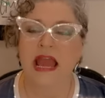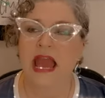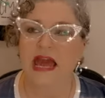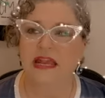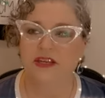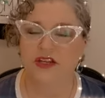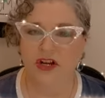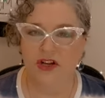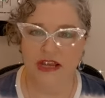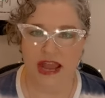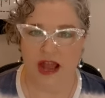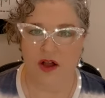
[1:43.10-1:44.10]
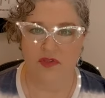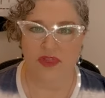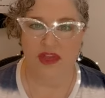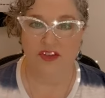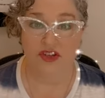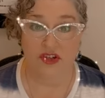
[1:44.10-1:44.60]
and it turned out
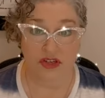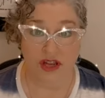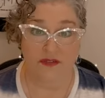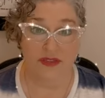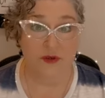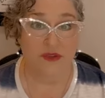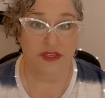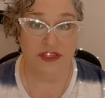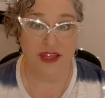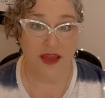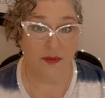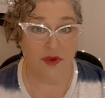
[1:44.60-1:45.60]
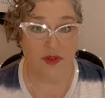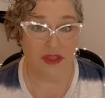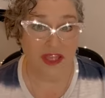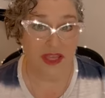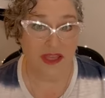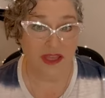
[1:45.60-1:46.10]
that sure enough, there was a chemical
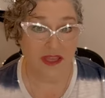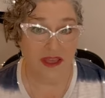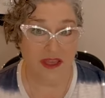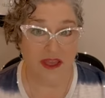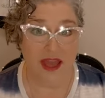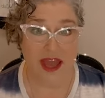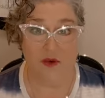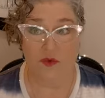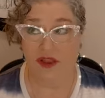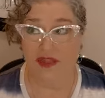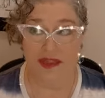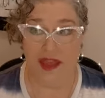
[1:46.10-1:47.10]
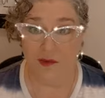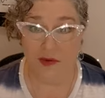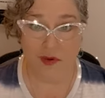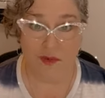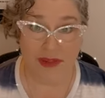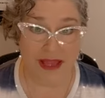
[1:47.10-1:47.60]
leak at one of the
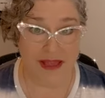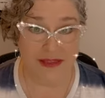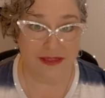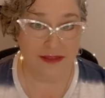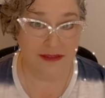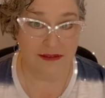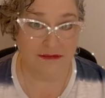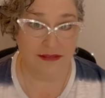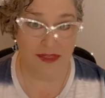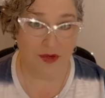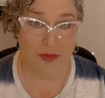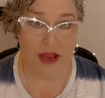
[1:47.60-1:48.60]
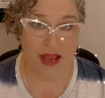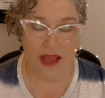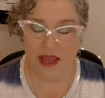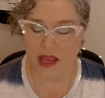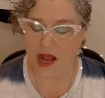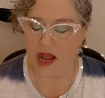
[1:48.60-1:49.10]
chemical plants
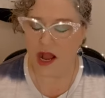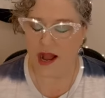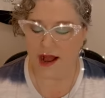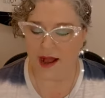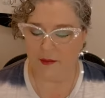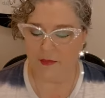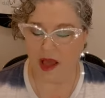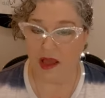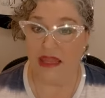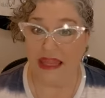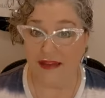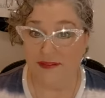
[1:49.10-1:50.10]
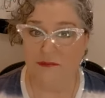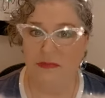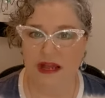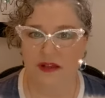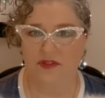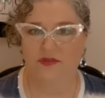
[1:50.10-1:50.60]
nearby, 11
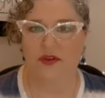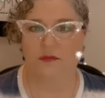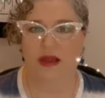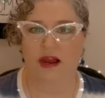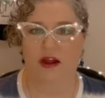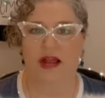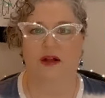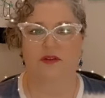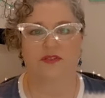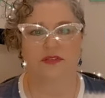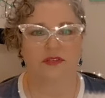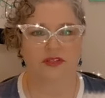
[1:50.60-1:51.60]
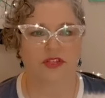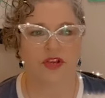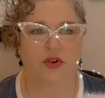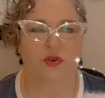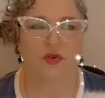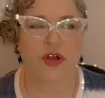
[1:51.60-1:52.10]
miles from our house.
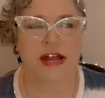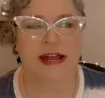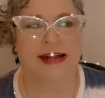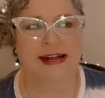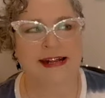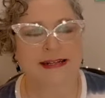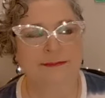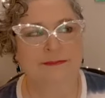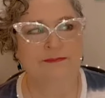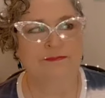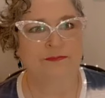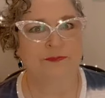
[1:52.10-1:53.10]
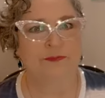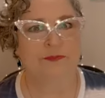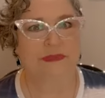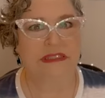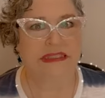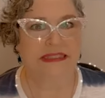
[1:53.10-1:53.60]
So
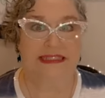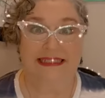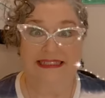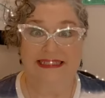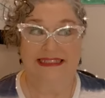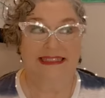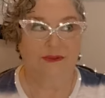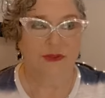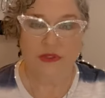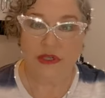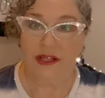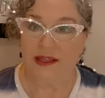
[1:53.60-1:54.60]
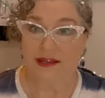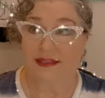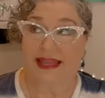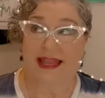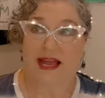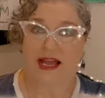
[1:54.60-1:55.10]
we were all on
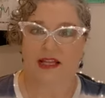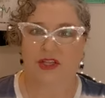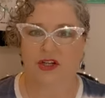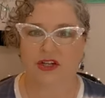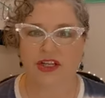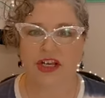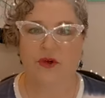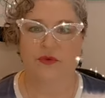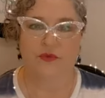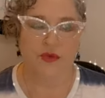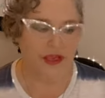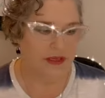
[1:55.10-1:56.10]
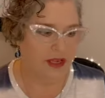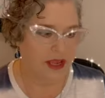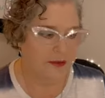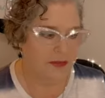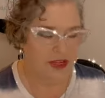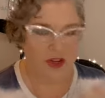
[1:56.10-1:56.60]
high alert, and
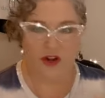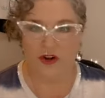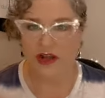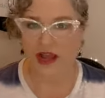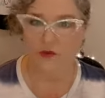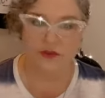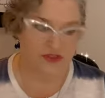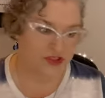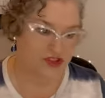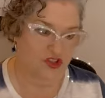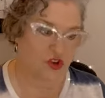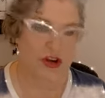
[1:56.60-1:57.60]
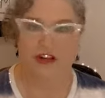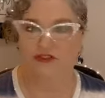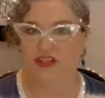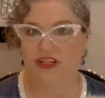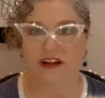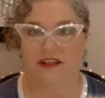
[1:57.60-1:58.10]
my daughter and I were just scrounging